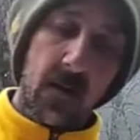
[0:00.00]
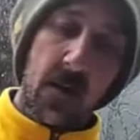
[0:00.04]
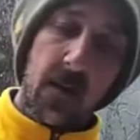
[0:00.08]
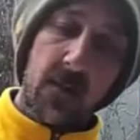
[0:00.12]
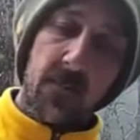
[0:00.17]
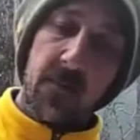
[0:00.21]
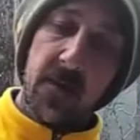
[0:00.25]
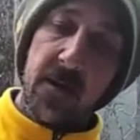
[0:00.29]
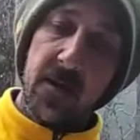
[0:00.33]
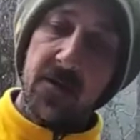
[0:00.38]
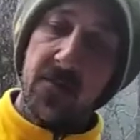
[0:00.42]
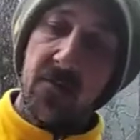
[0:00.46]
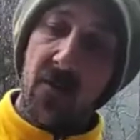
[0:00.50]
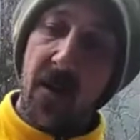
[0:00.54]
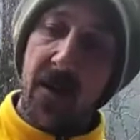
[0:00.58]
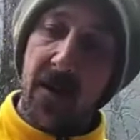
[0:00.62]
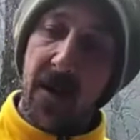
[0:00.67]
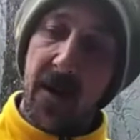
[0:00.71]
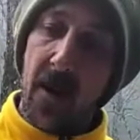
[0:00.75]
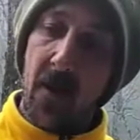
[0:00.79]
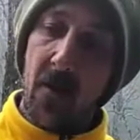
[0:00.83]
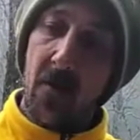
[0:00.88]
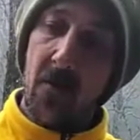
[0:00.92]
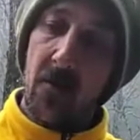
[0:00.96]
These right
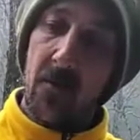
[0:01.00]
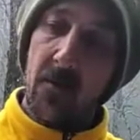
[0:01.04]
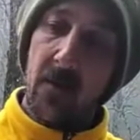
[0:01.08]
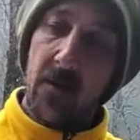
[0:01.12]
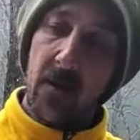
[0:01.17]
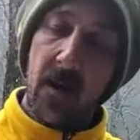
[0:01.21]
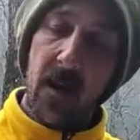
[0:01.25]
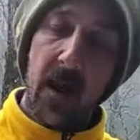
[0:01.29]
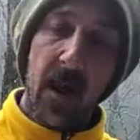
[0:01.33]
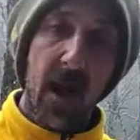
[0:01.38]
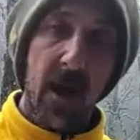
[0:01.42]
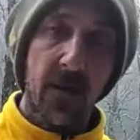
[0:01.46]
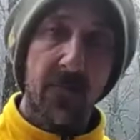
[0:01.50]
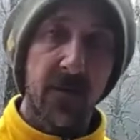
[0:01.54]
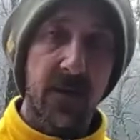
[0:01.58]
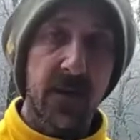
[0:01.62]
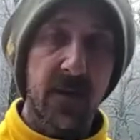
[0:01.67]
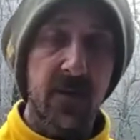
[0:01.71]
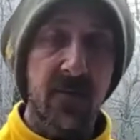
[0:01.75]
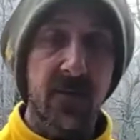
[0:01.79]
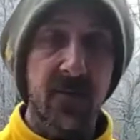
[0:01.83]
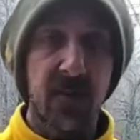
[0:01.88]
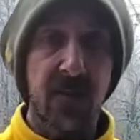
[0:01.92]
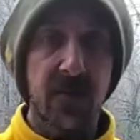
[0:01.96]
now have the
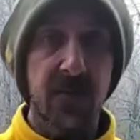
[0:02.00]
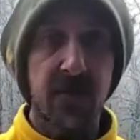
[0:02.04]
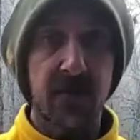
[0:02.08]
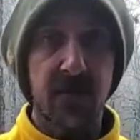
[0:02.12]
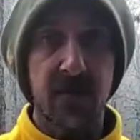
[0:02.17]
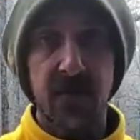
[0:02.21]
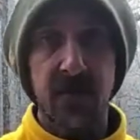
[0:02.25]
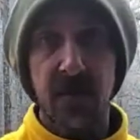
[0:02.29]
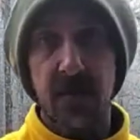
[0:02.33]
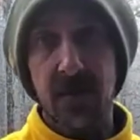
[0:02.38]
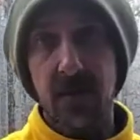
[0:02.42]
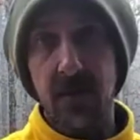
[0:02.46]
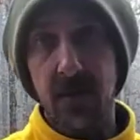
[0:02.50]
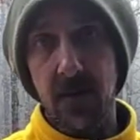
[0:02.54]
consistency